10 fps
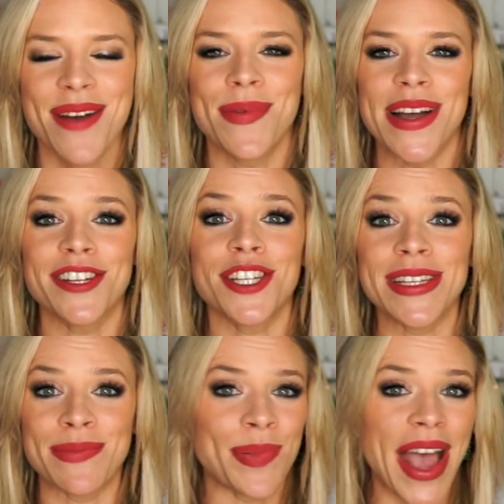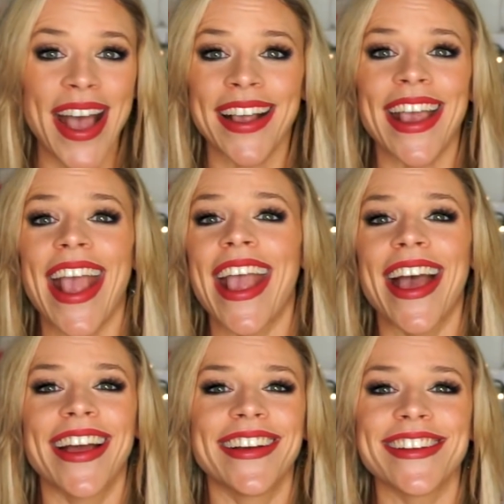But she's back,
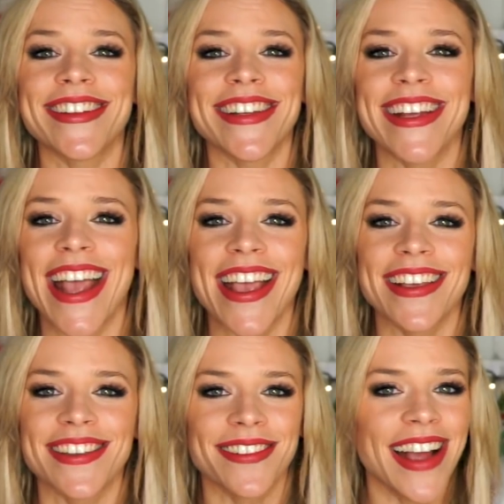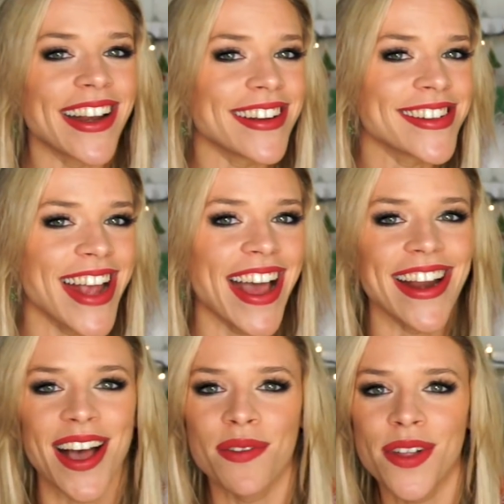and she is ready to chat,
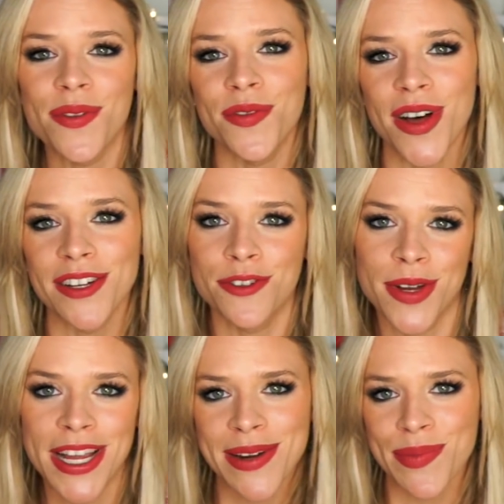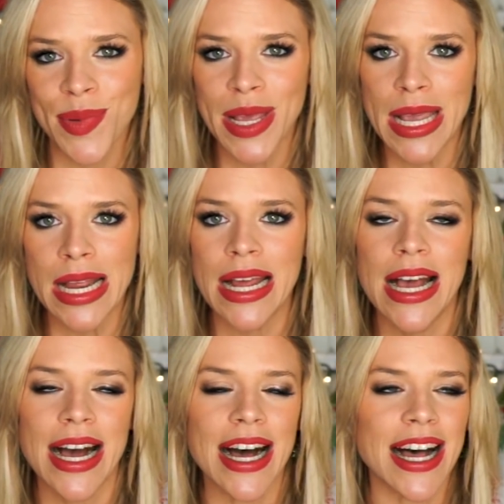have a little fun, drinking and binking.
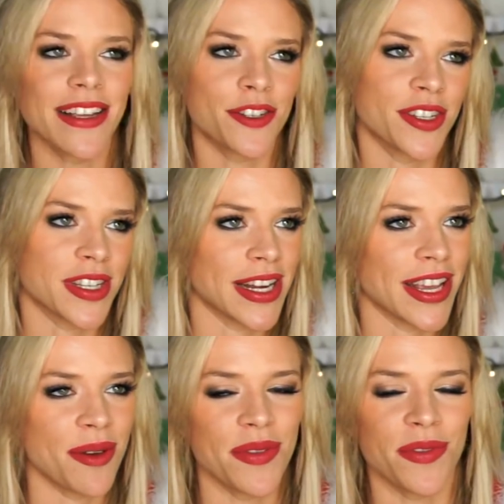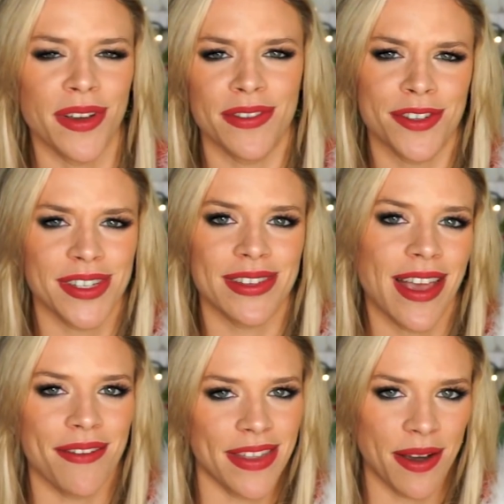She's going to kill me for even
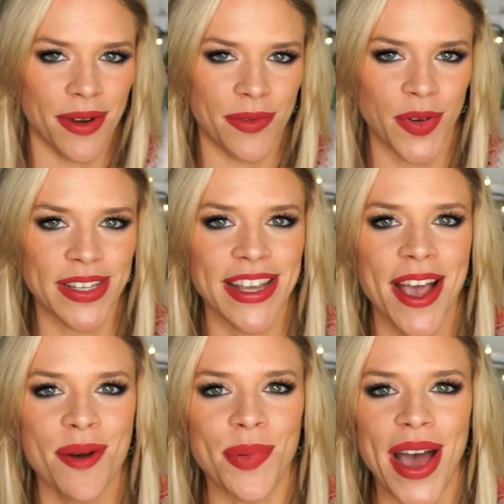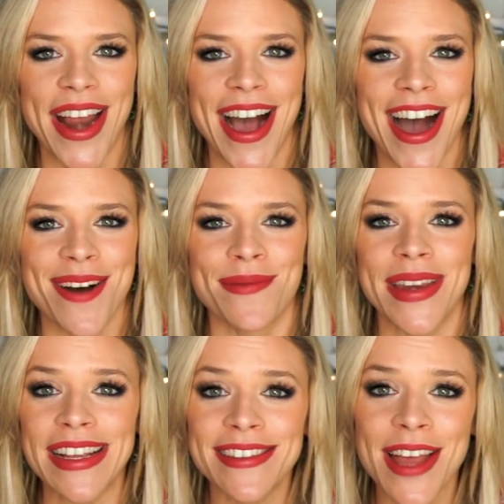just having that weird voice. But
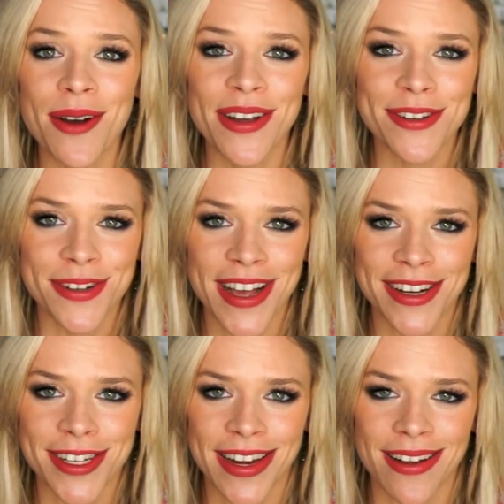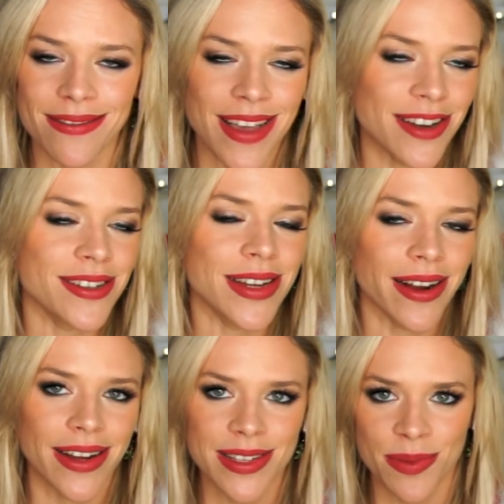needs no introduction,
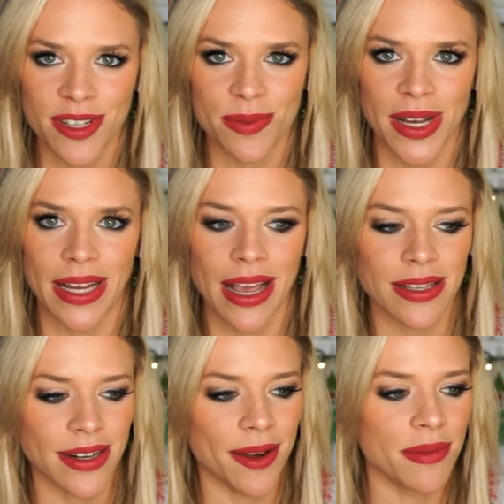legendary sports broadcaster,